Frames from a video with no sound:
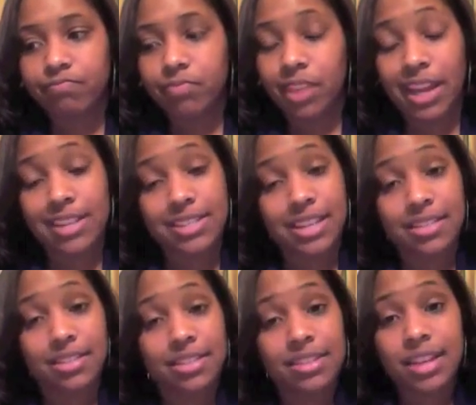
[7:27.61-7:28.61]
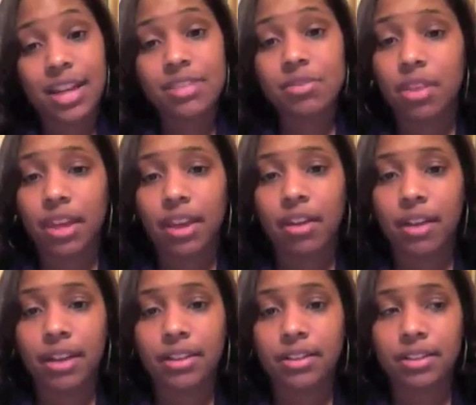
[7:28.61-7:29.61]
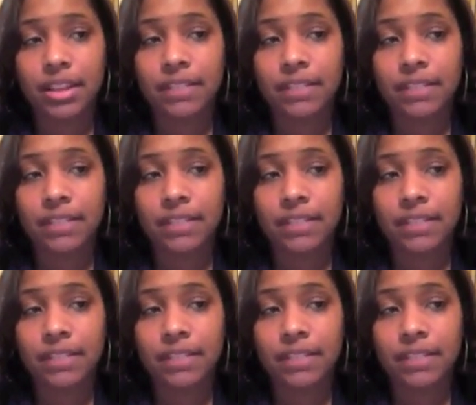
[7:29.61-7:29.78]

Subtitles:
like I said, the signs are there, and